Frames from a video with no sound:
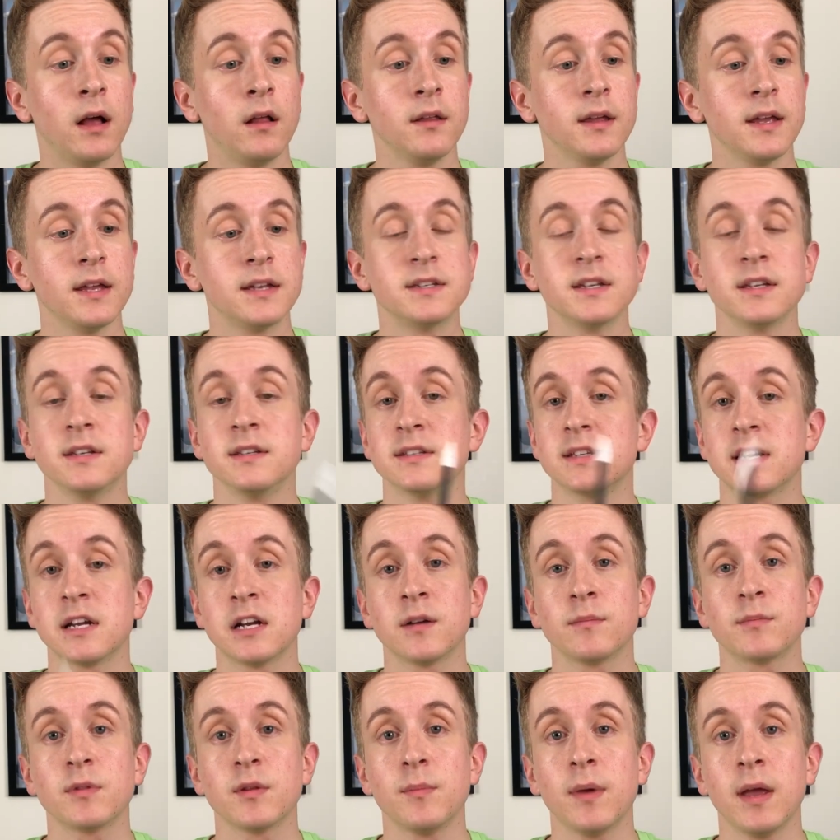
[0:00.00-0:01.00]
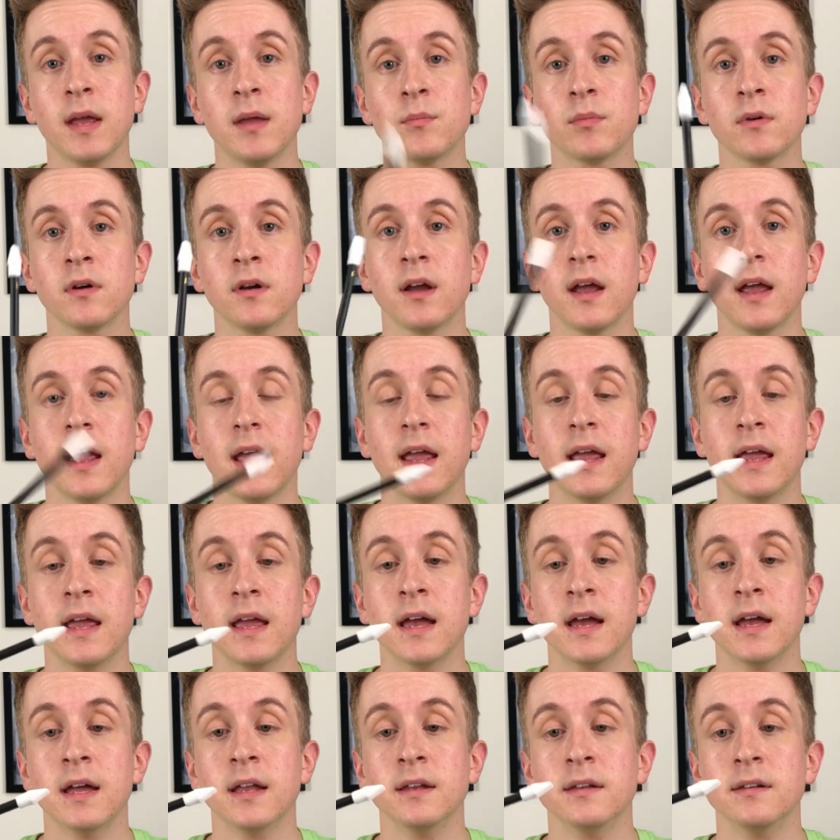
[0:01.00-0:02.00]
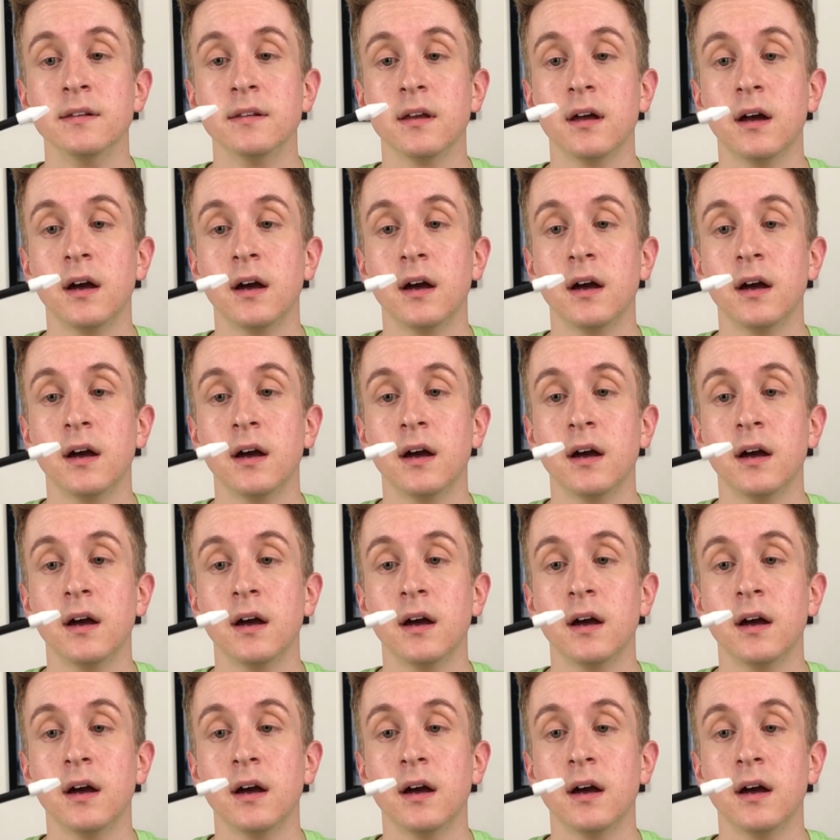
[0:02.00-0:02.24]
It didn't tear up the paper, and